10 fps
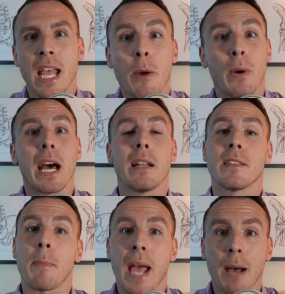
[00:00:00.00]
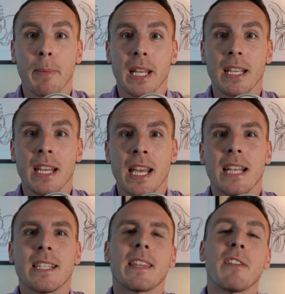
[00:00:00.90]
And what ends up happening
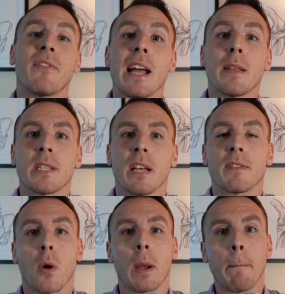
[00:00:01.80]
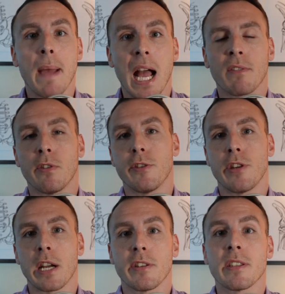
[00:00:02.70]
is that they find themselves going back for
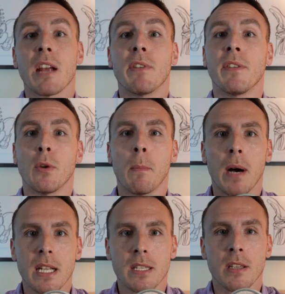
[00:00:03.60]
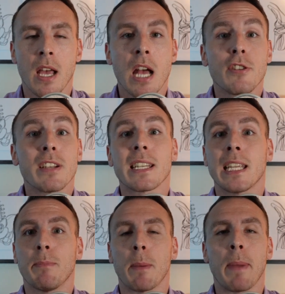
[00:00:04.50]
injections every few months just to
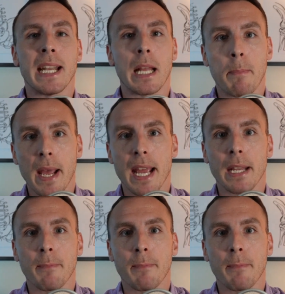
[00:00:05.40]
keep the pain at bay.